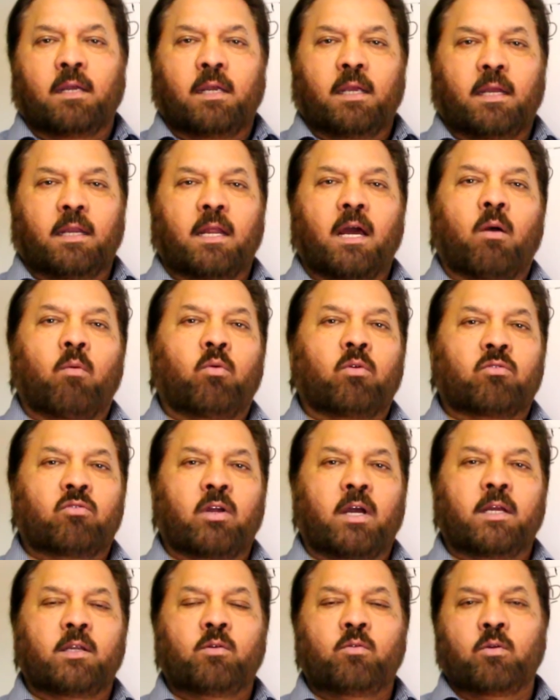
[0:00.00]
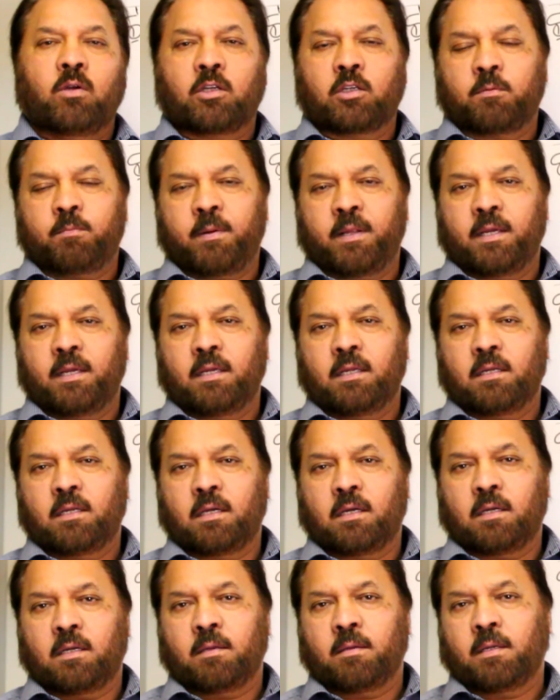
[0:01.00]
and I will try to explain
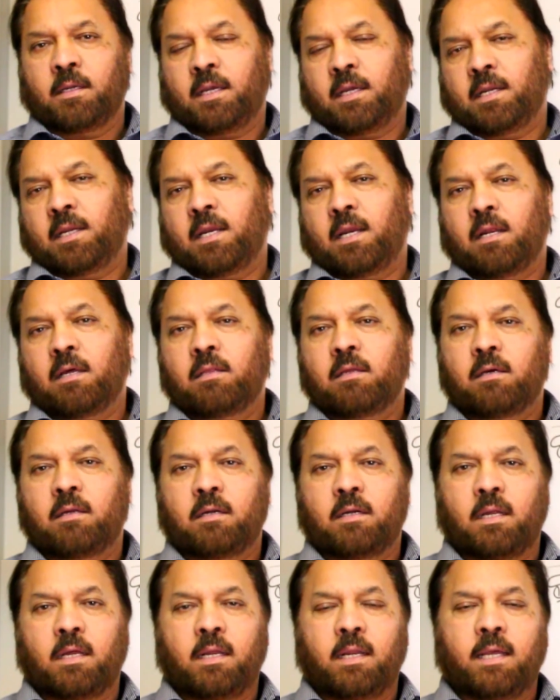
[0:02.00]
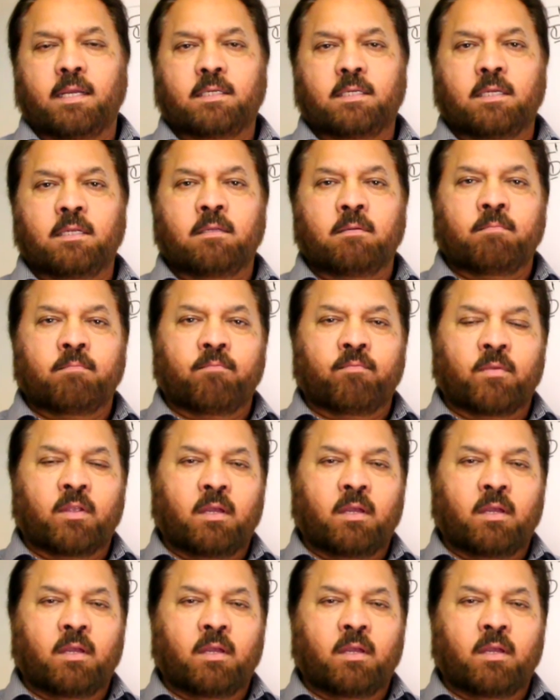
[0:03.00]
in another lesson.